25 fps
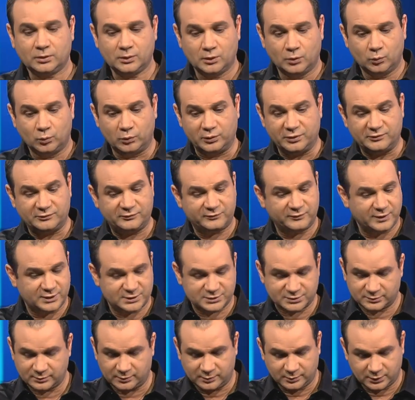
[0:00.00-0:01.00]
Well, the
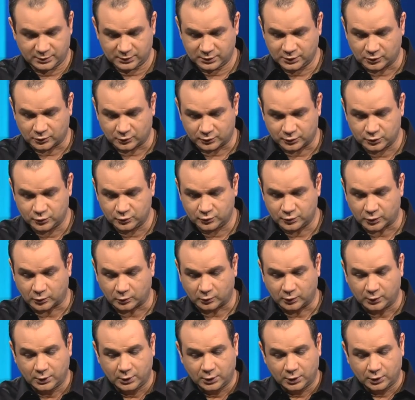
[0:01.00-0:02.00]
feasts, you know, you know,
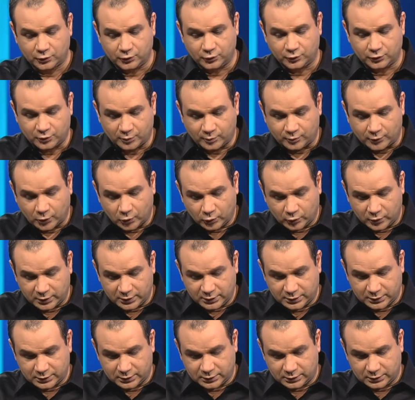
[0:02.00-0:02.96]
they're, they're broken in,